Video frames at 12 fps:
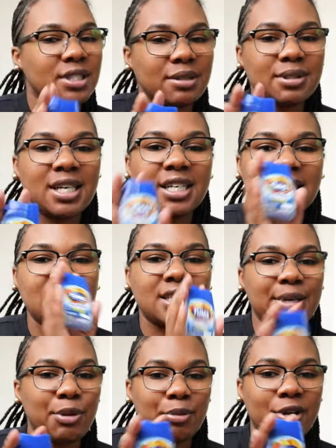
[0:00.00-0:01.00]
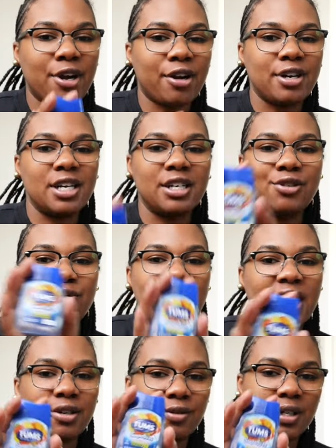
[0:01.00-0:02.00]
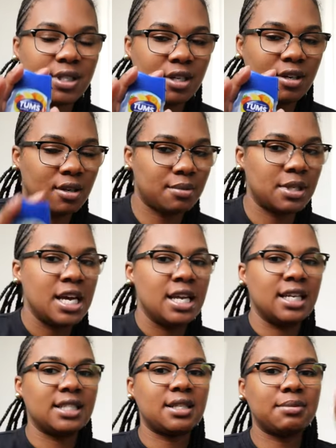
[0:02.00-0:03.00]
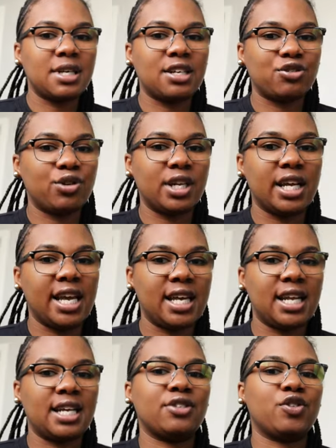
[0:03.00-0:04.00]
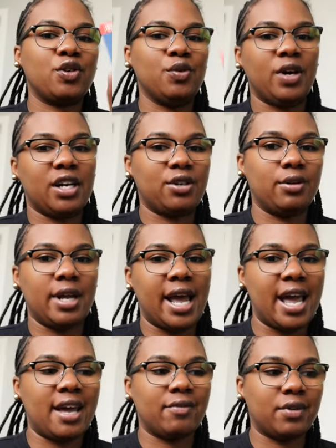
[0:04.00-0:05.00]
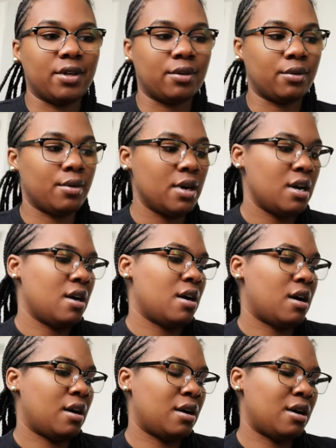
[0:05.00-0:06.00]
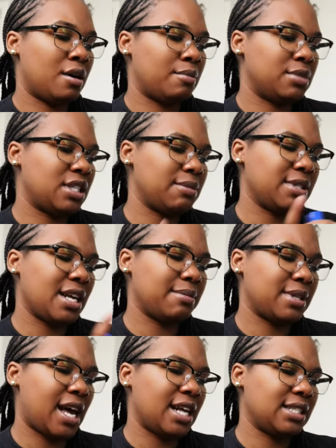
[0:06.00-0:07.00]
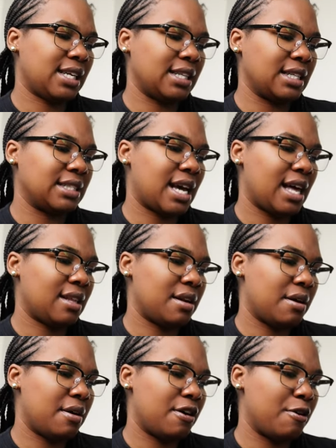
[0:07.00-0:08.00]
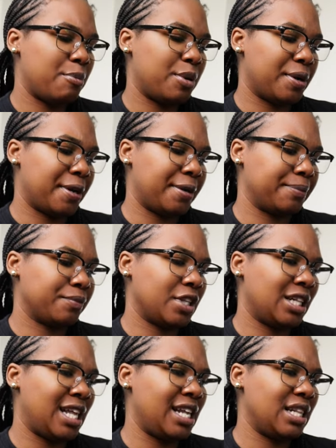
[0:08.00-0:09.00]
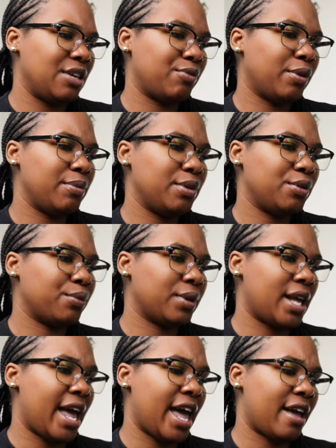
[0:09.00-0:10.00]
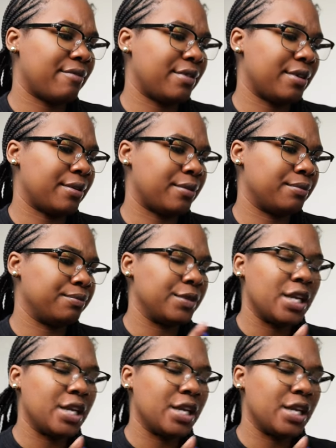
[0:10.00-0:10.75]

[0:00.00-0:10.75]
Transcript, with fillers: Sometimes your stomach be hurting and you got to do the Tums. And then sometimes you get a headache, so you got to do the Advil. Um, sometimes I take the Tylenol, but lately we've been doing the Advil.